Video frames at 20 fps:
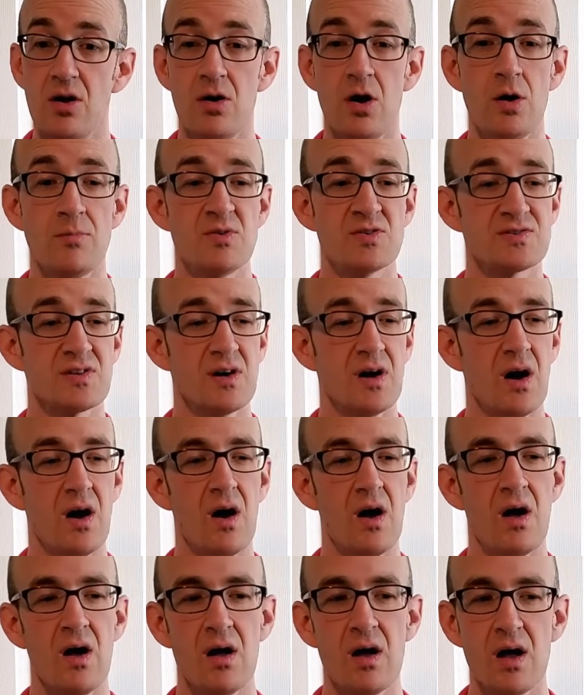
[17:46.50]
almost
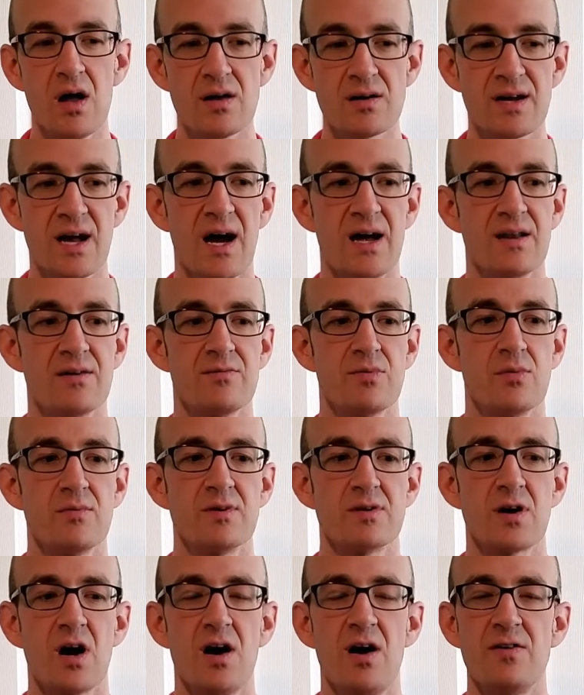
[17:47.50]
all kind of what
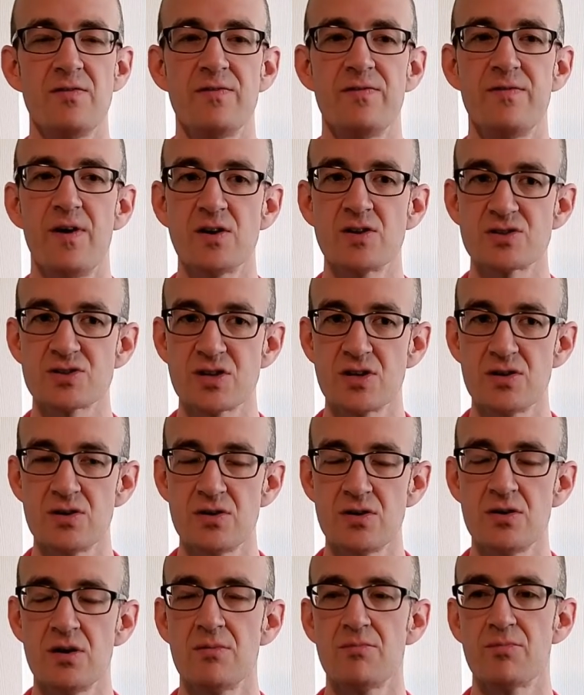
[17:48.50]
we'd call
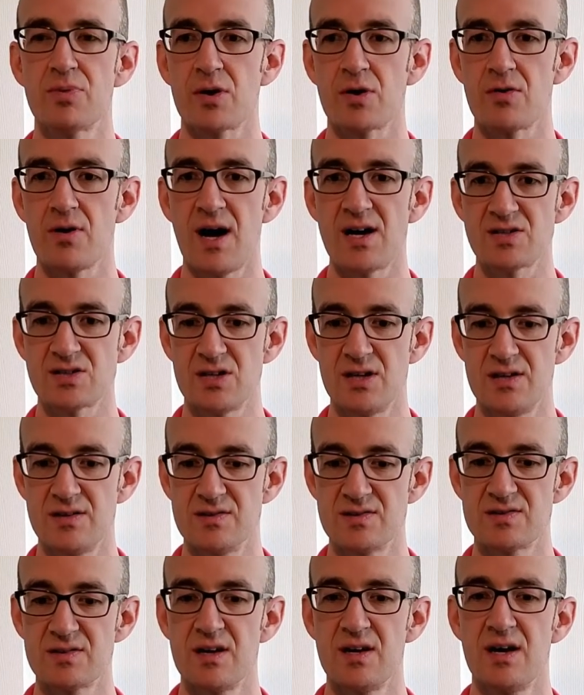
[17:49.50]
functional
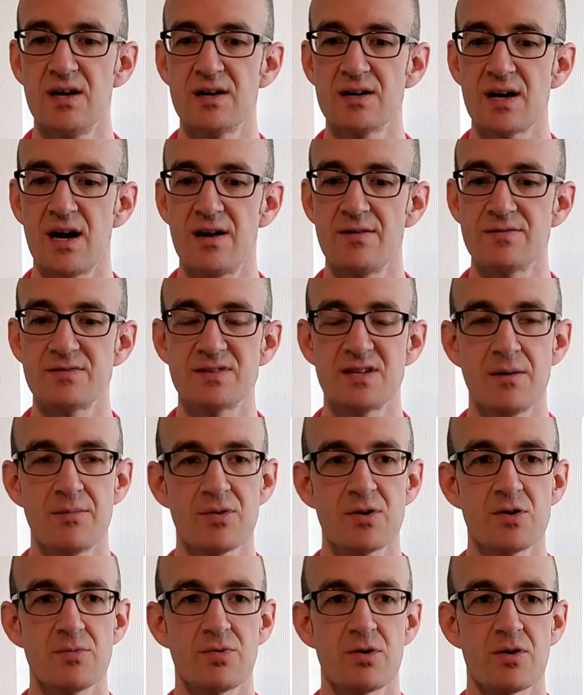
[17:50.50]
progressions, kind of
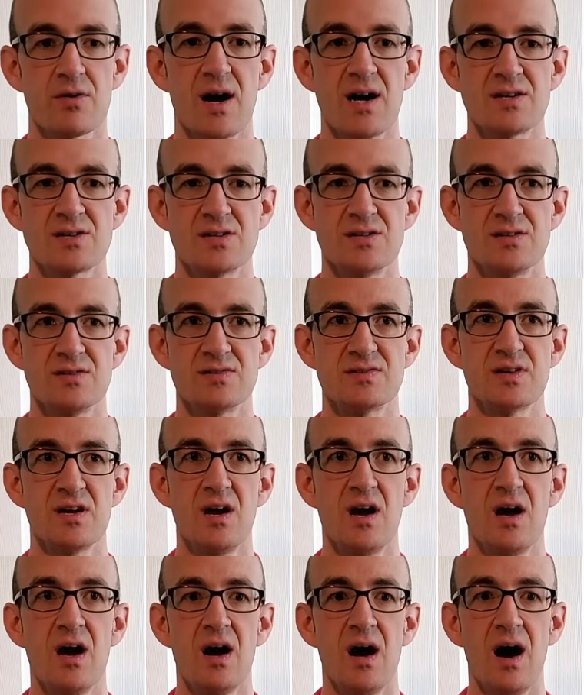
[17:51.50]
typical progressions,
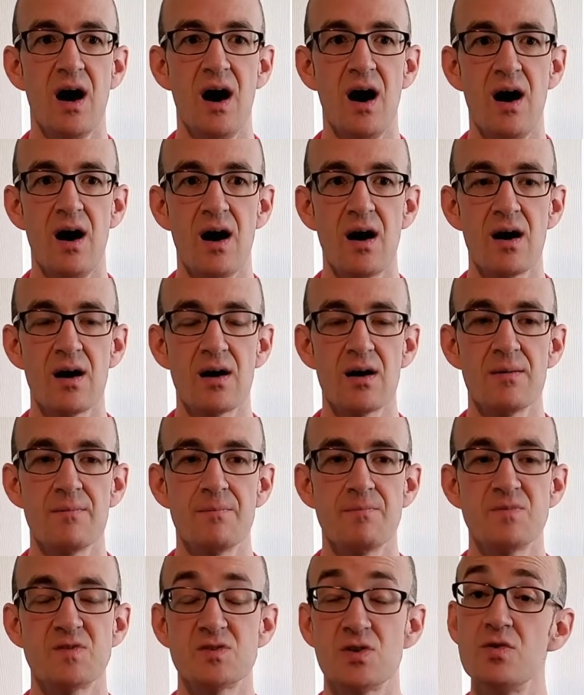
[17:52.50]
are
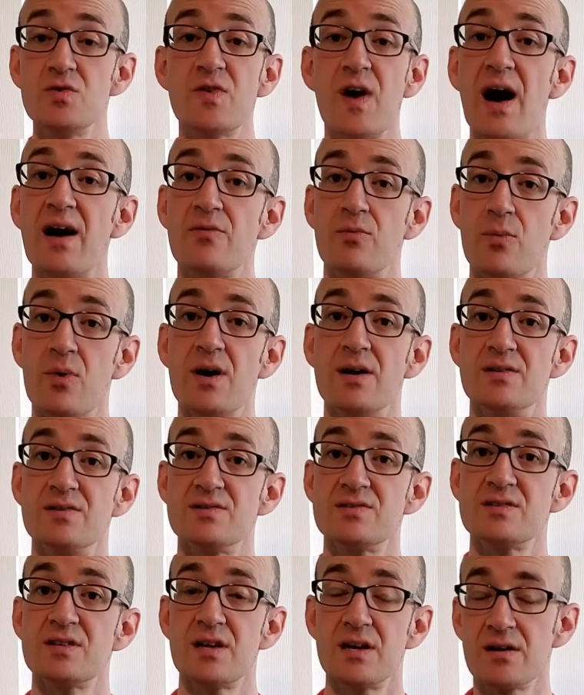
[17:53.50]

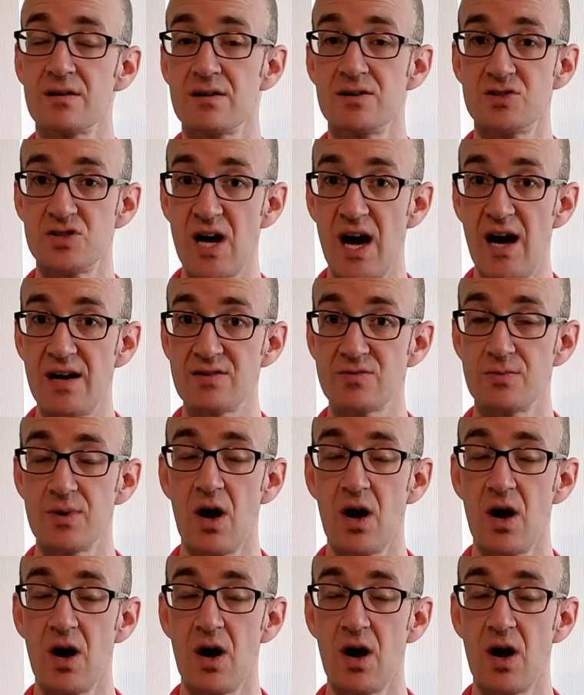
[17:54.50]
2-5-1s here in jazz. We